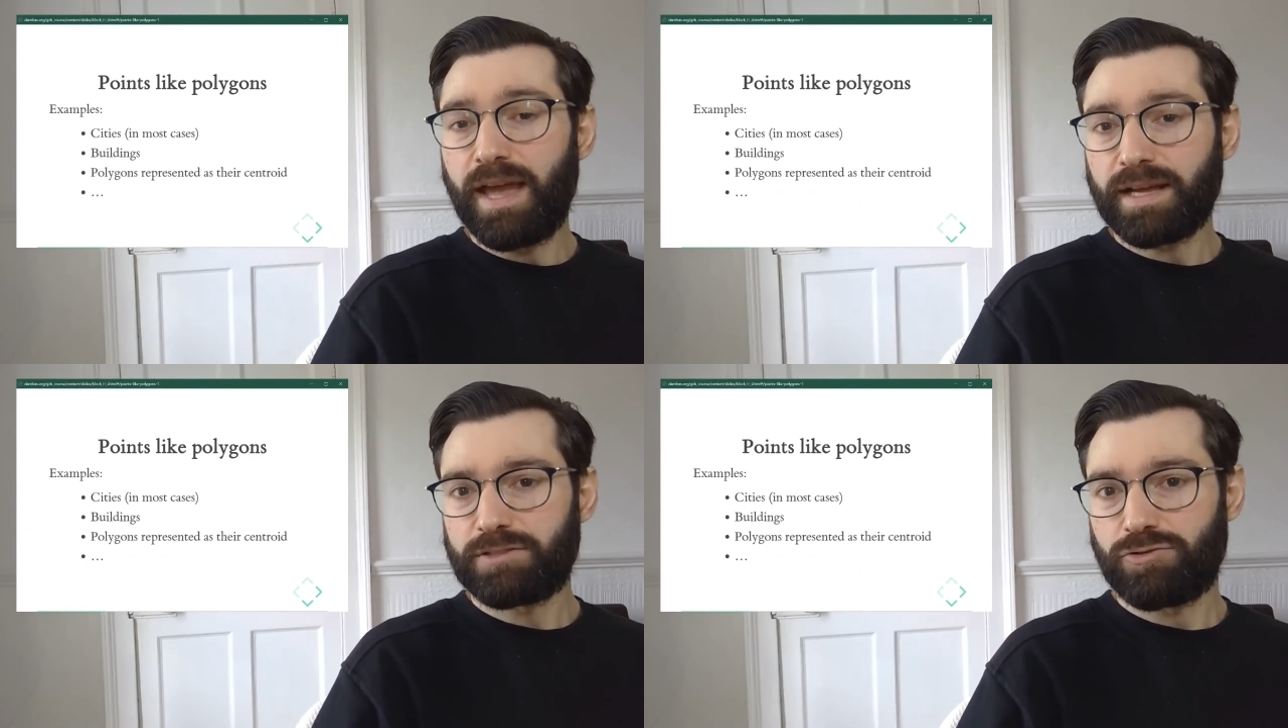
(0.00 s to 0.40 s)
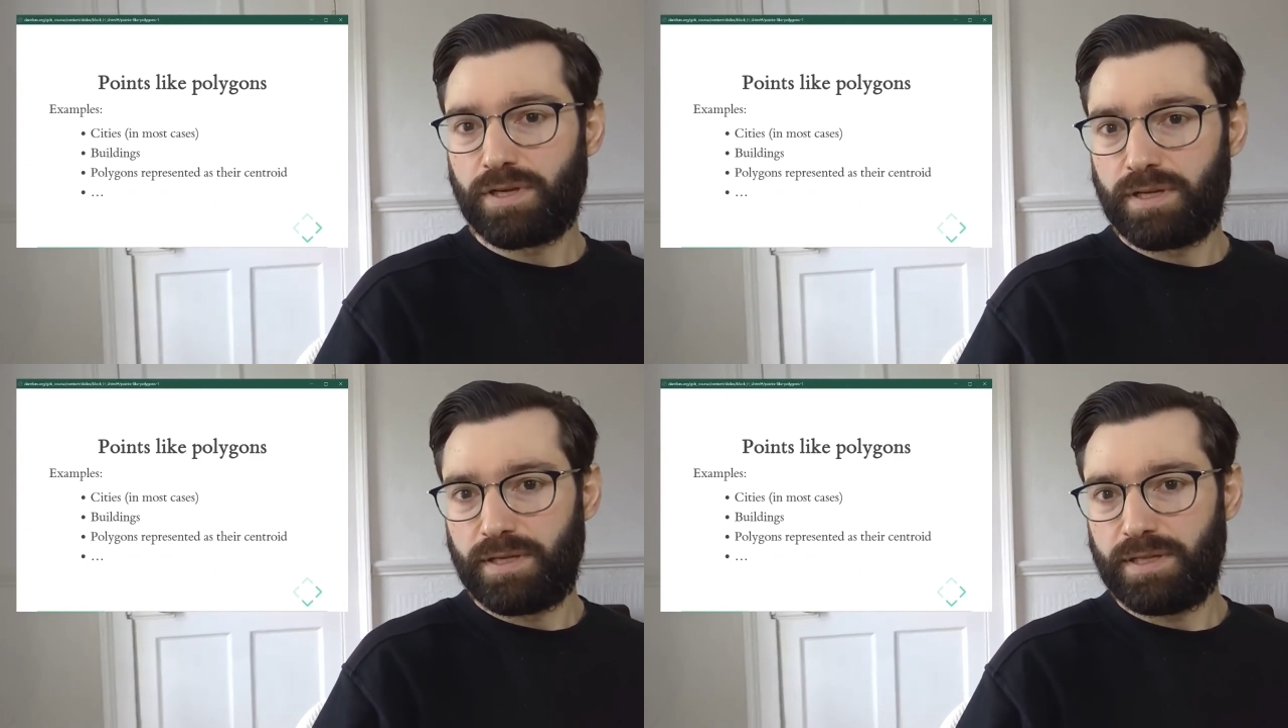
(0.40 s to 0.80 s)

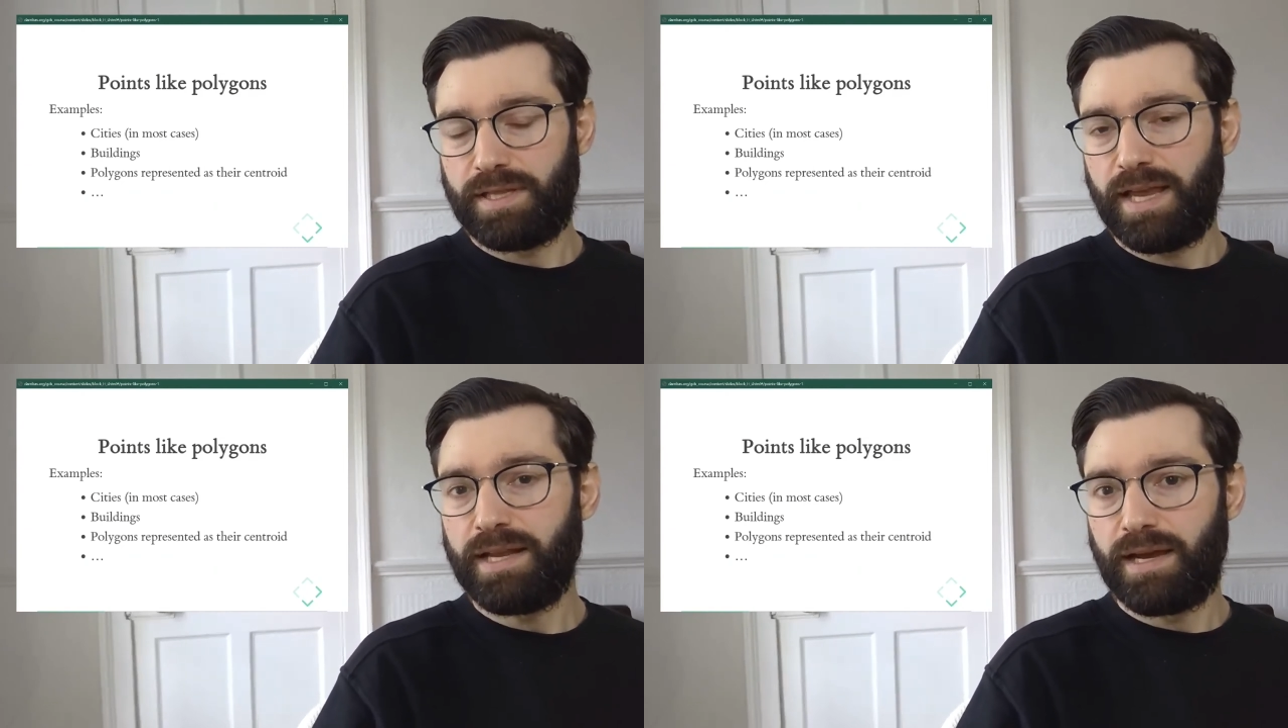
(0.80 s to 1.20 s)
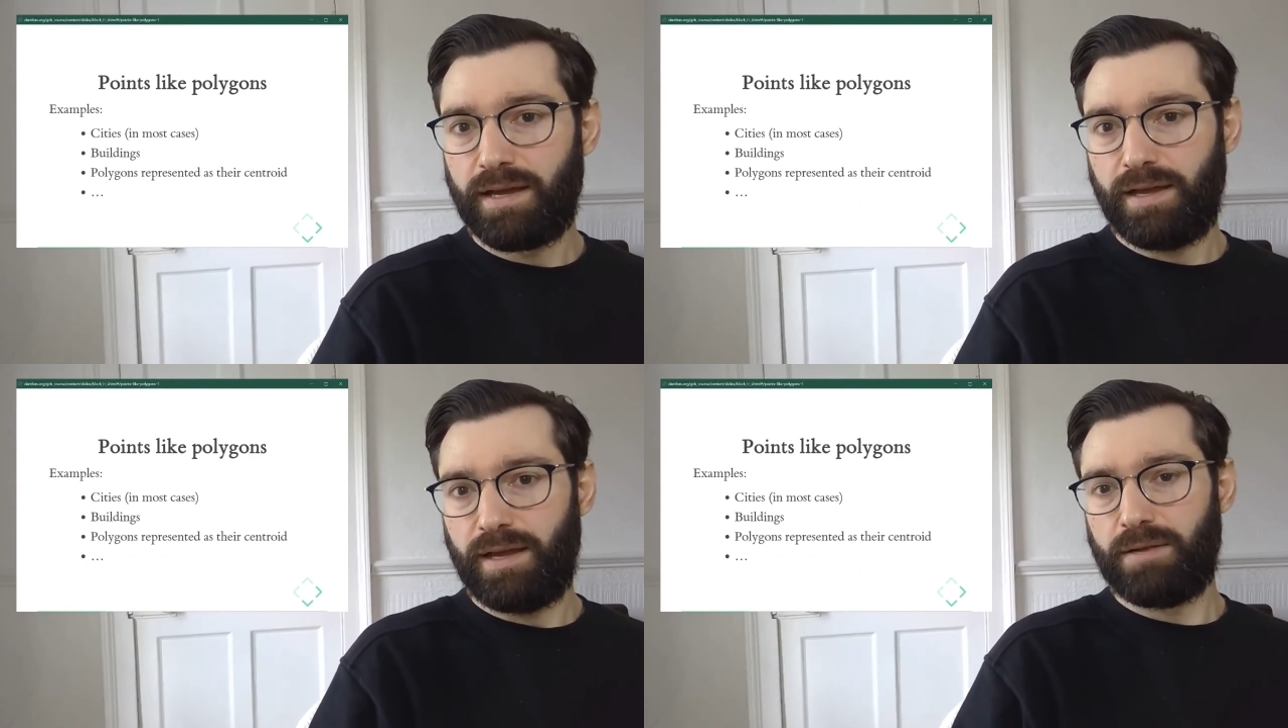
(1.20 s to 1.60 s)
extra
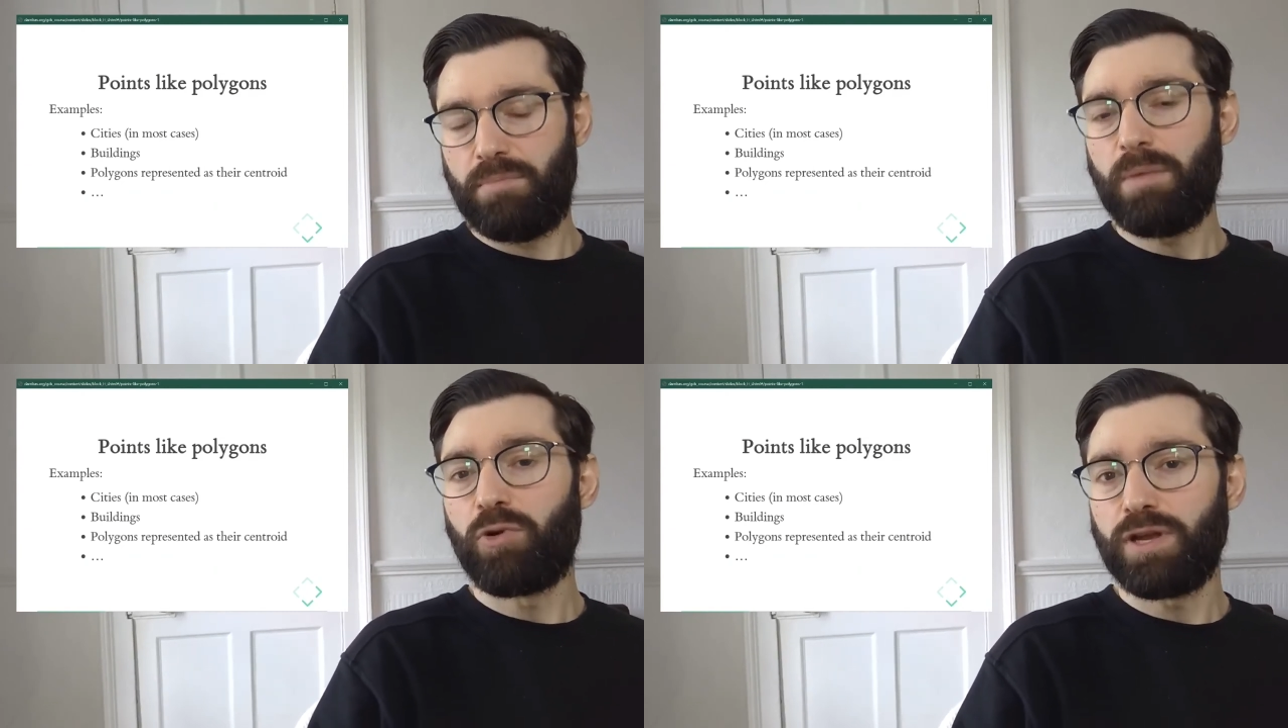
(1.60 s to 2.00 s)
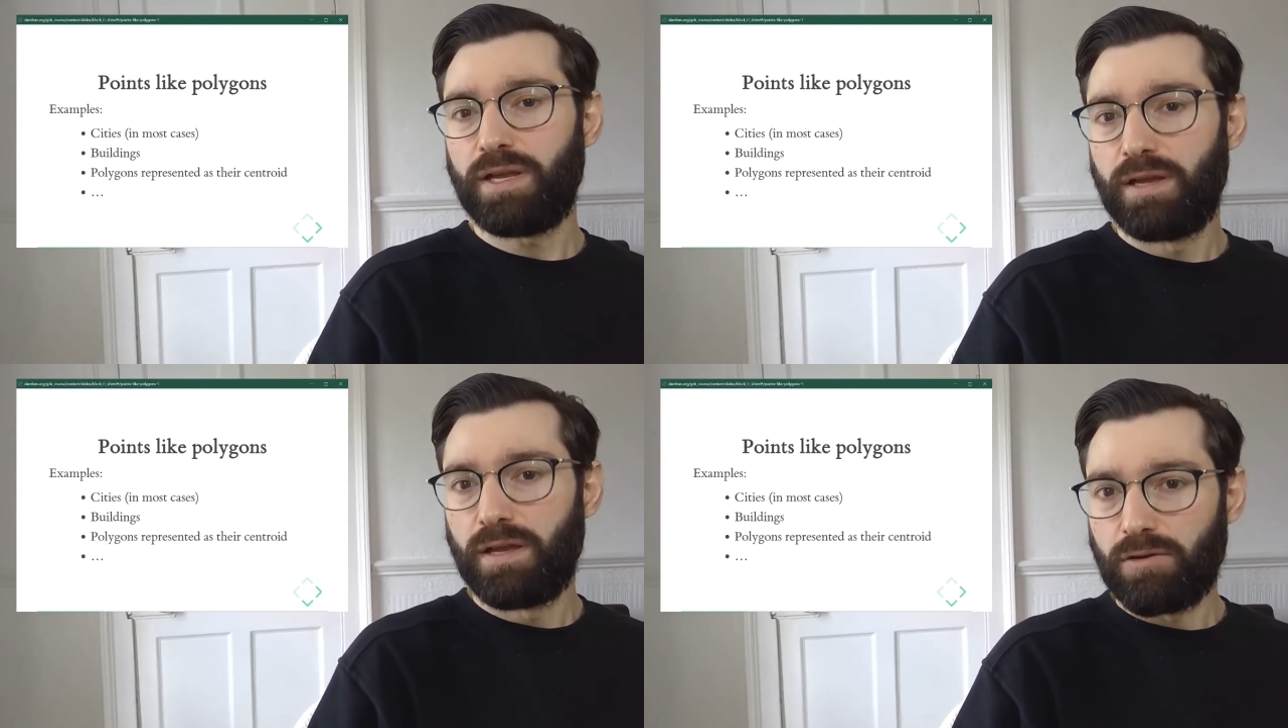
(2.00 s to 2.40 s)
data and memory